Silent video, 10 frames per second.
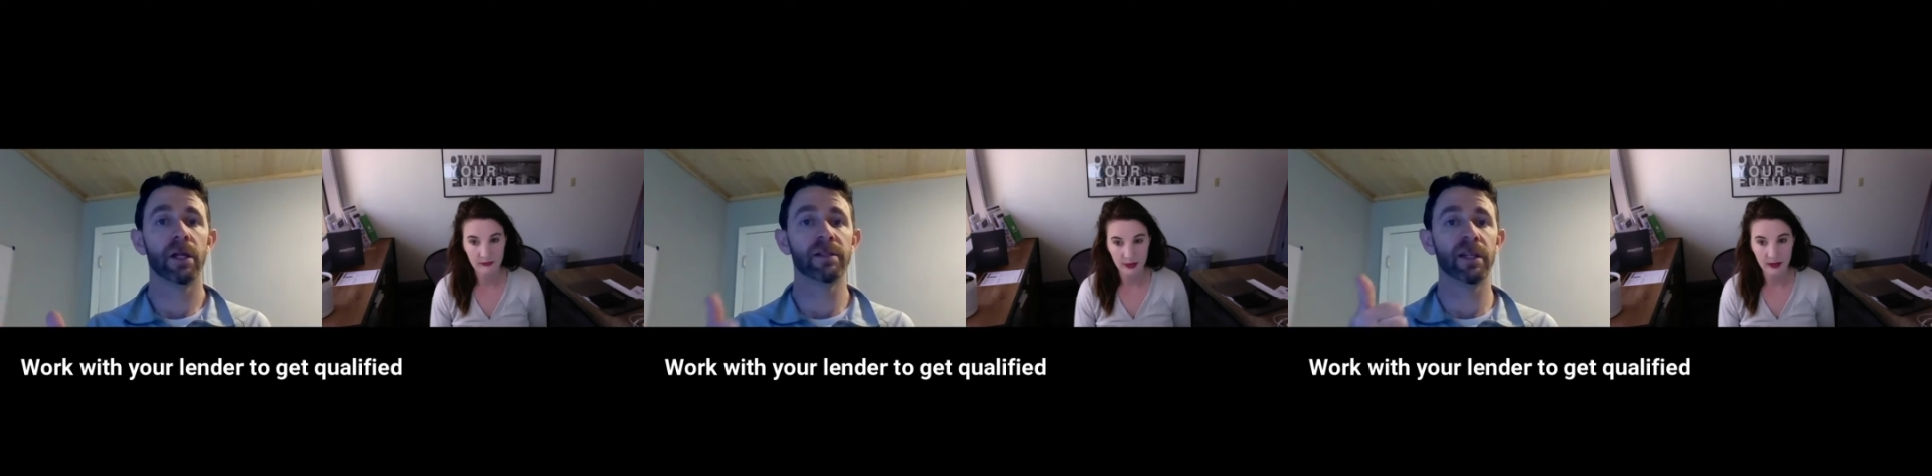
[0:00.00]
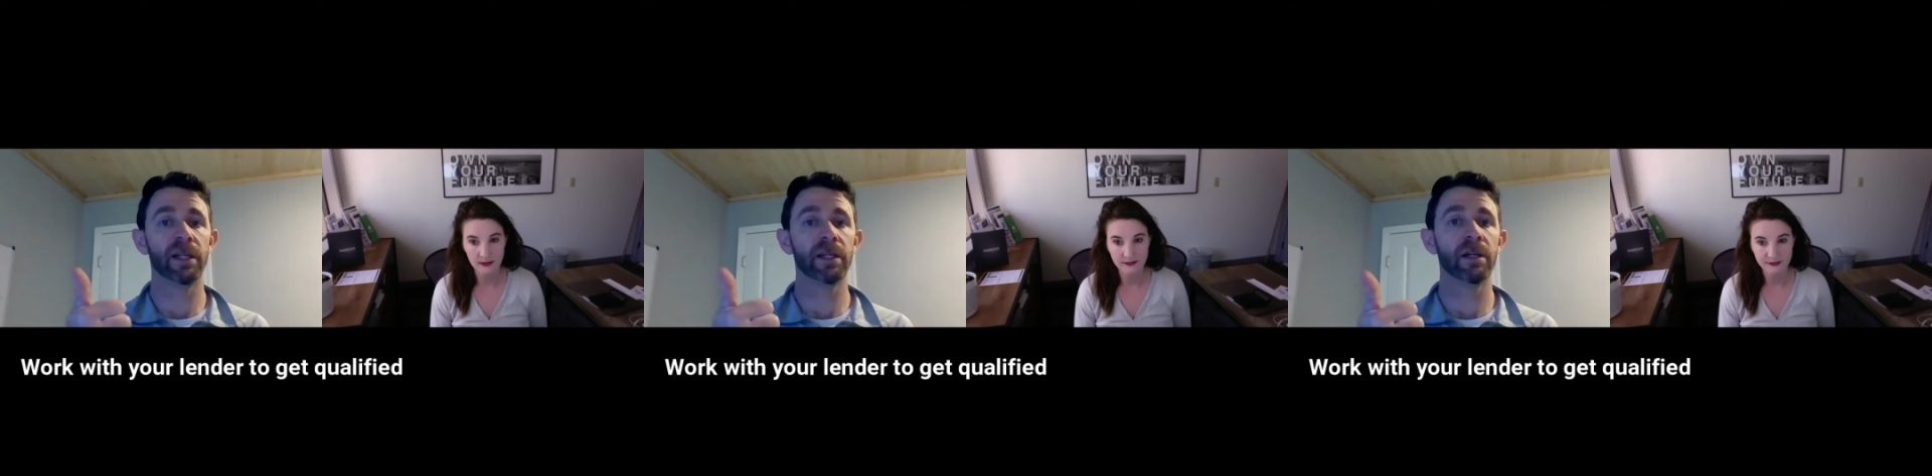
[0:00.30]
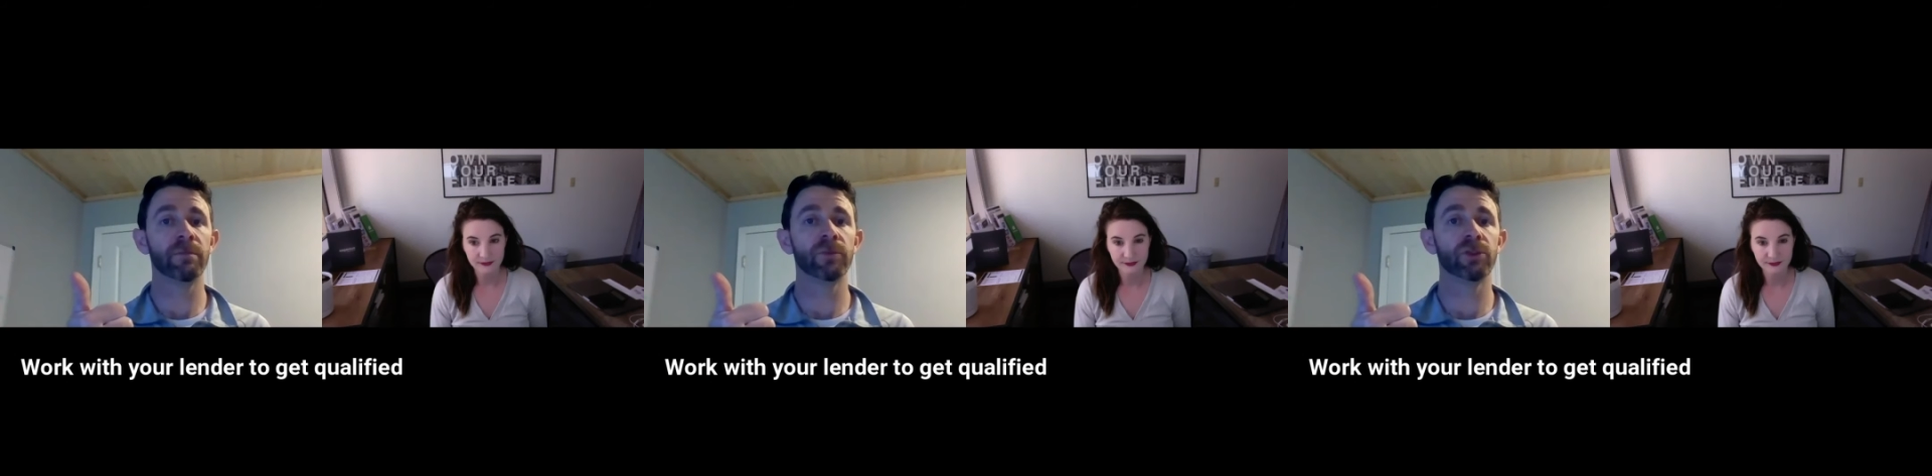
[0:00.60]
Is it
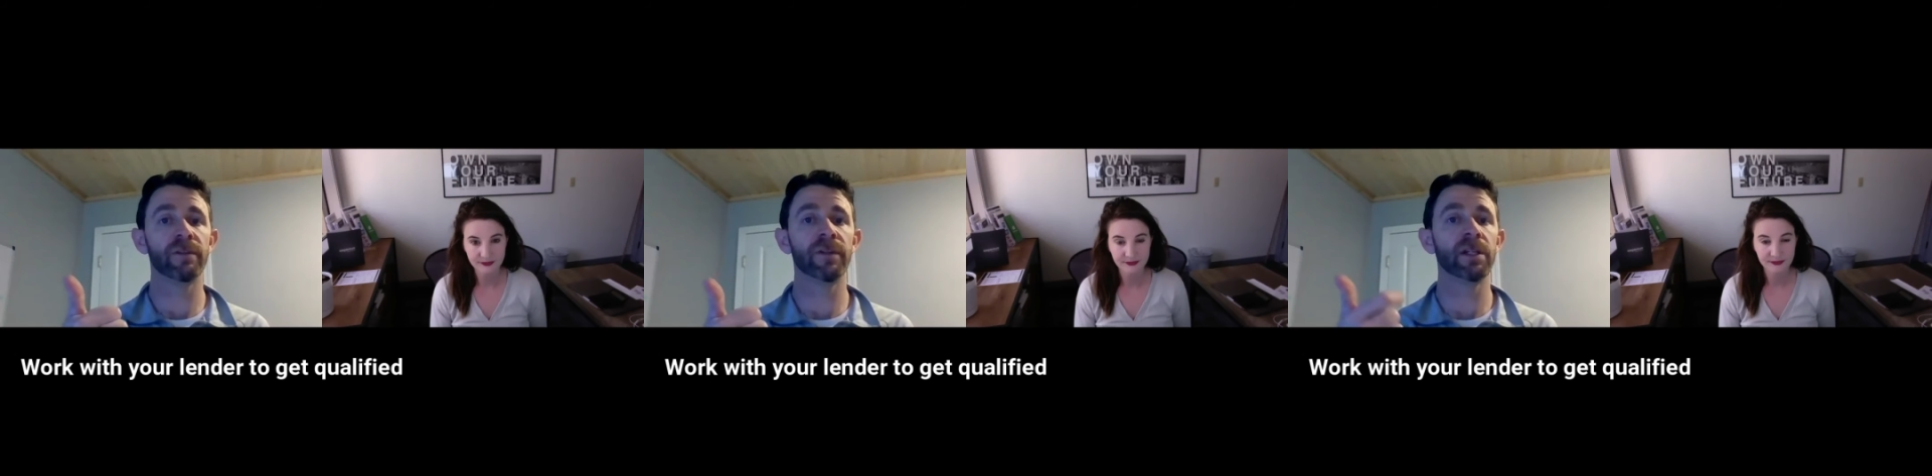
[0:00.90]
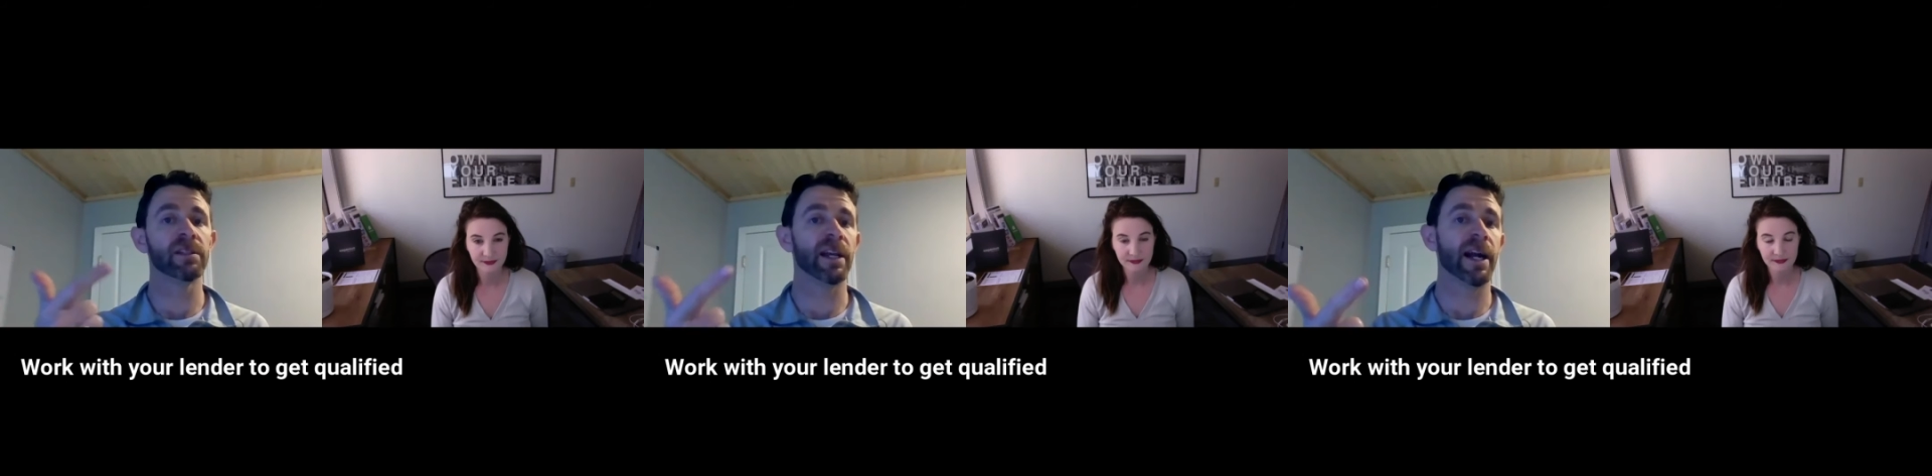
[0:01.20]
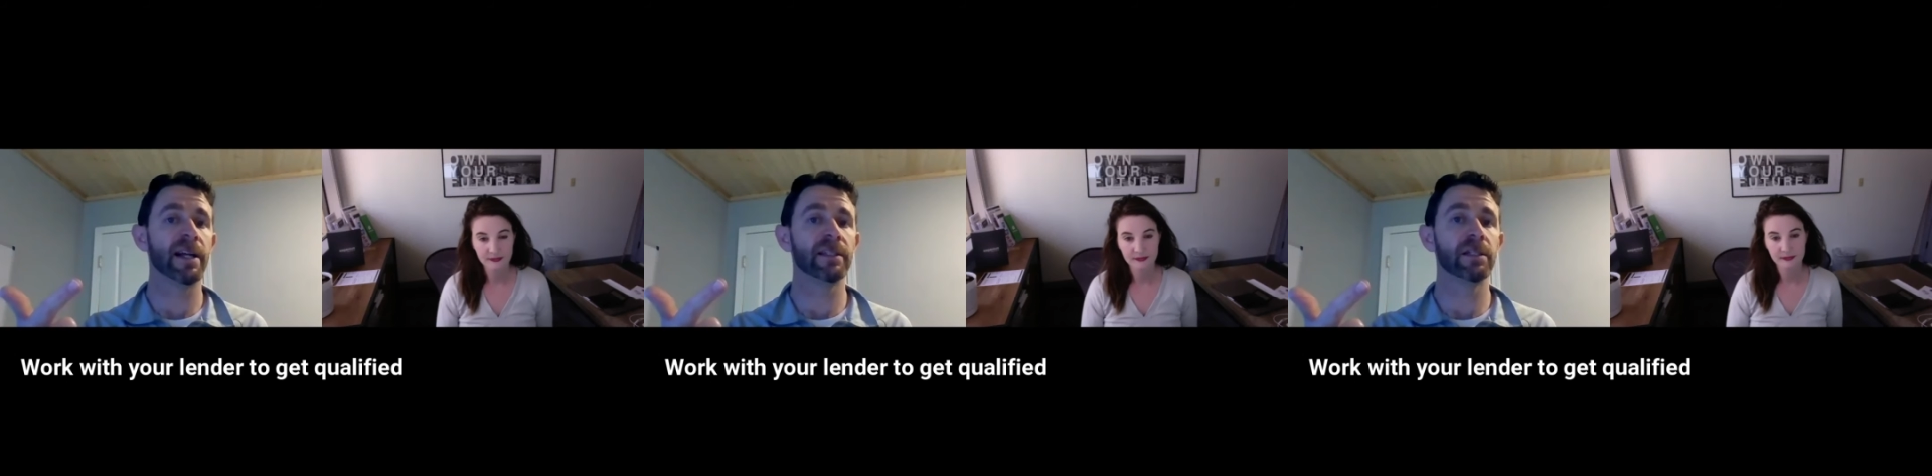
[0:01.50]
income driven? Is it
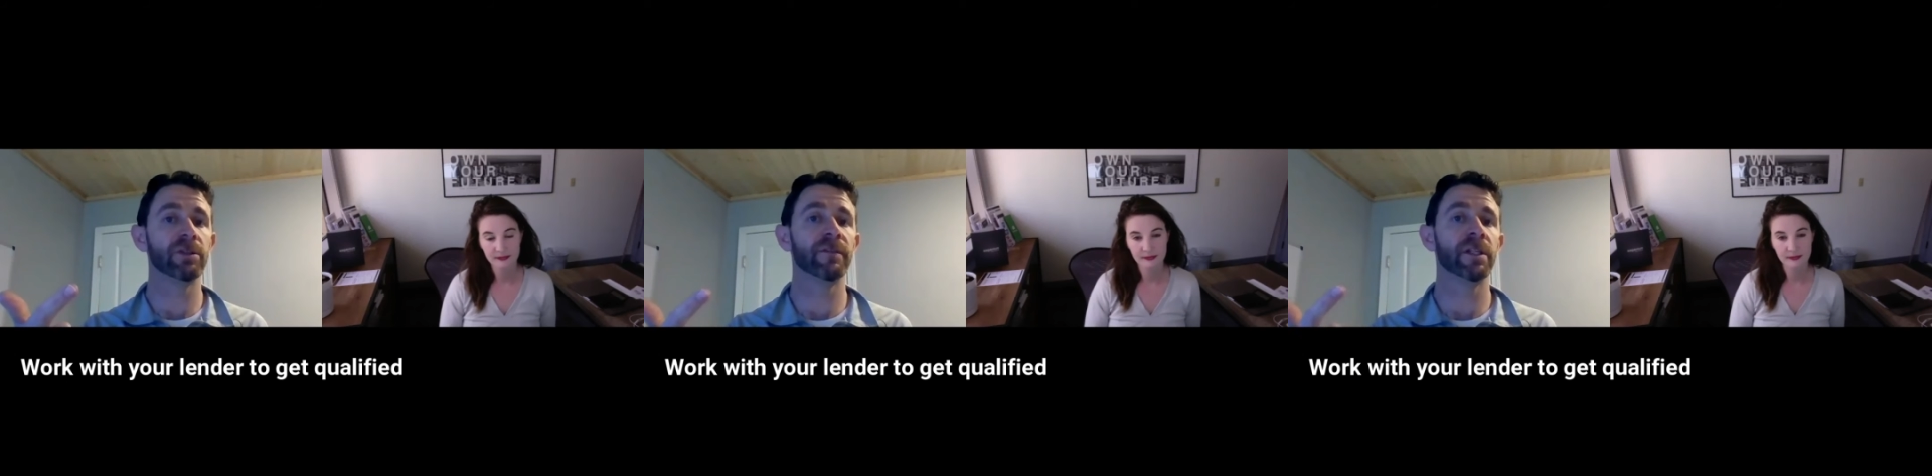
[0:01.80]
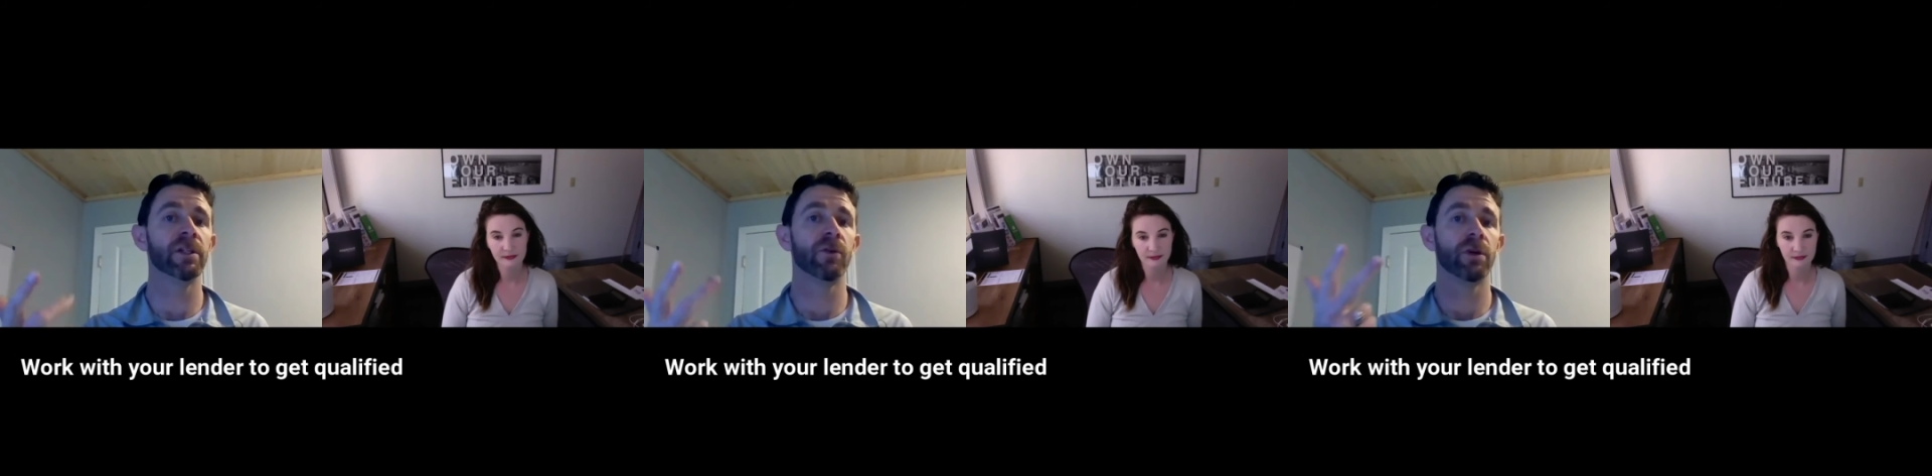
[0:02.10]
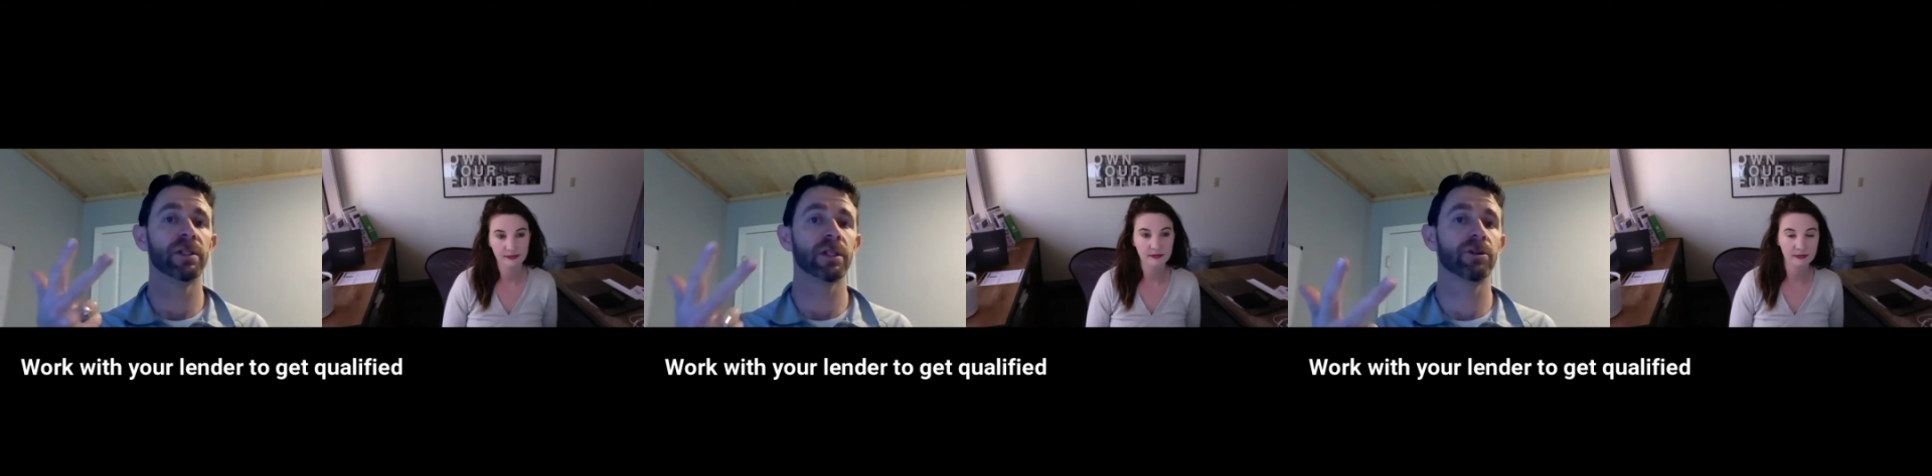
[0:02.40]
asset driven? Or is it